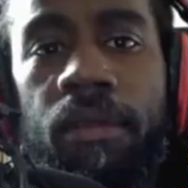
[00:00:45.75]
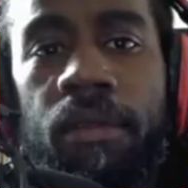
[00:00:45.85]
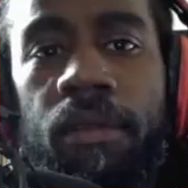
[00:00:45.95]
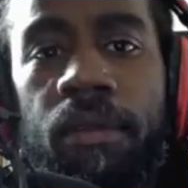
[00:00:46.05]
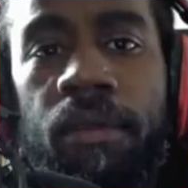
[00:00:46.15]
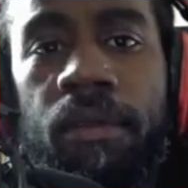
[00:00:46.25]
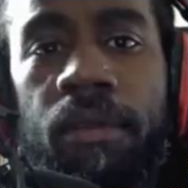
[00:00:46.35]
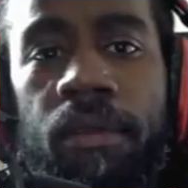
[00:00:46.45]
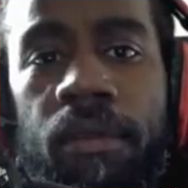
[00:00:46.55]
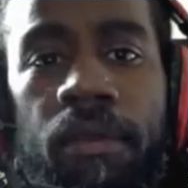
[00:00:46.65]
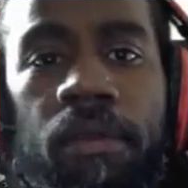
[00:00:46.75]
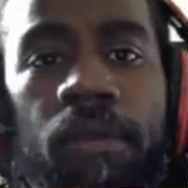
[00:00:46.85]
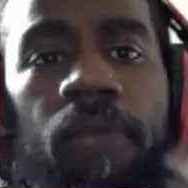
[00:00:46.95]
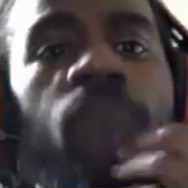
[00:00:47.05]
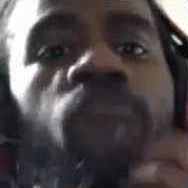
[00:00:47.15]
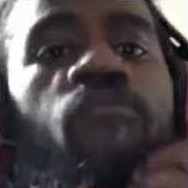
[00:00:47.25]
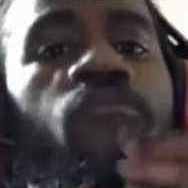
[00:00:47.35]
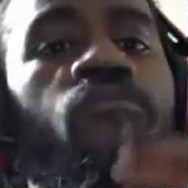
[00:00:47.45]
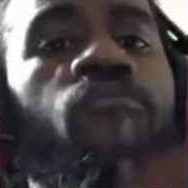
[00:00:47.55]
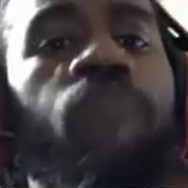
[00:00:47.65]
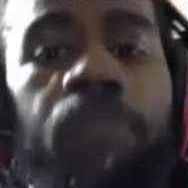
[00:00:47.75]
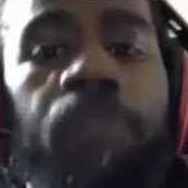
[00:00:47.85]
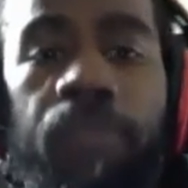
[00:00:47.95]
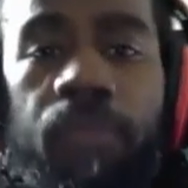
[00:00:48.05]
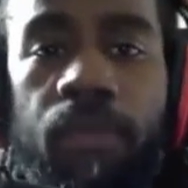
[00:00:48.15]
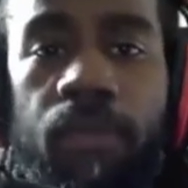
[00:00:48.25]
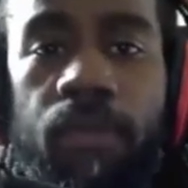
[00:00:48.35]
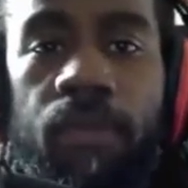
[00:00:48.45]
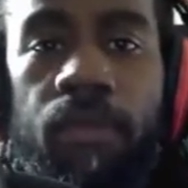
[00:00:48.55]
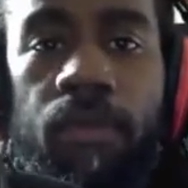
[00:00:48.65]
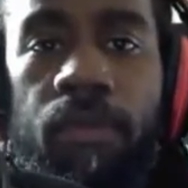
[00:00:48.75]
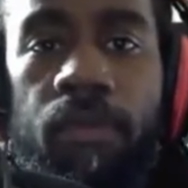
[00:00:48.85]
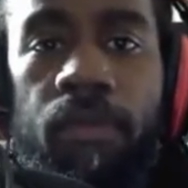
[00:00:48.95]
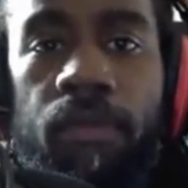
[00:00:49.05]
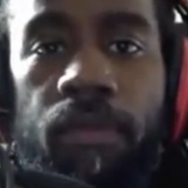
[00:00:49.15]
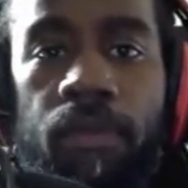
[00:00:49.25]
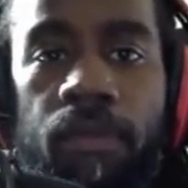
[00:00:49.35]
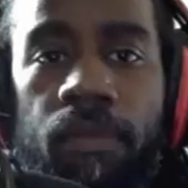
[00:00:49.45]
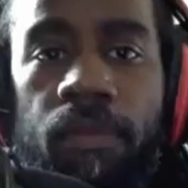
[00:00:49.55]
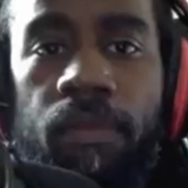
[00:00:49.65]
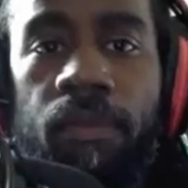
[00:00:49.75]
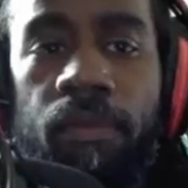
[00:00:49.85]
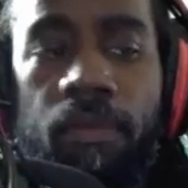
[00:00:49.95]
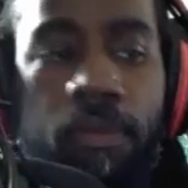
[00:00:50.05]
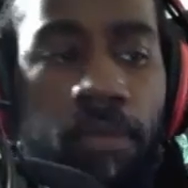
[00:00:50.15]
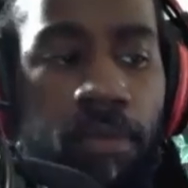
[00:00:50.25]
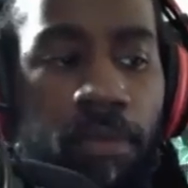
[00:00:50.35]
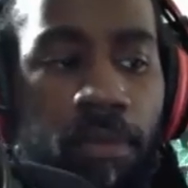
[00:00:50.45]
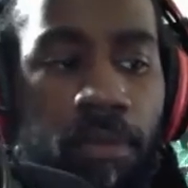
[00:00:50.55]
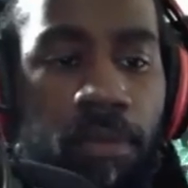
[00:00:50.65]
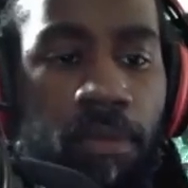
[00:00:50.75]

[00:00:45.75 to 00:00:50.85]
The person shown says nothing.